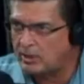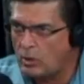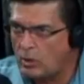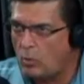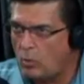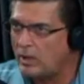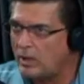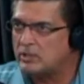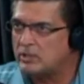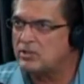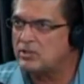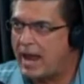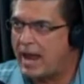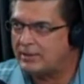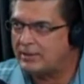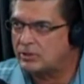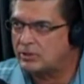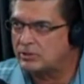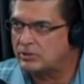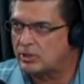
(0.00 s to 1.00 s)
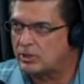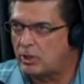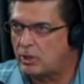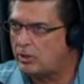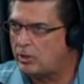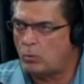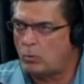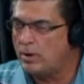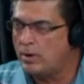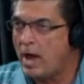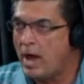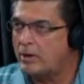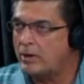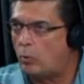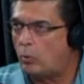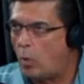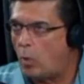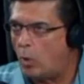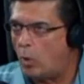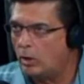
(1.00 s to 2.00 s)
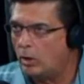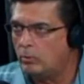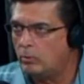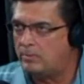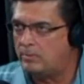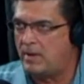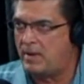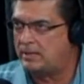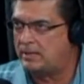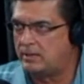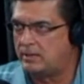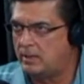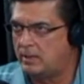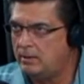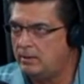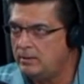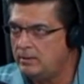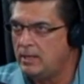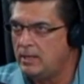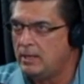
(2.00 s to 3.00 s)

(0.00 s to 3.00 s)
What is national security? We're not at war with Mexico.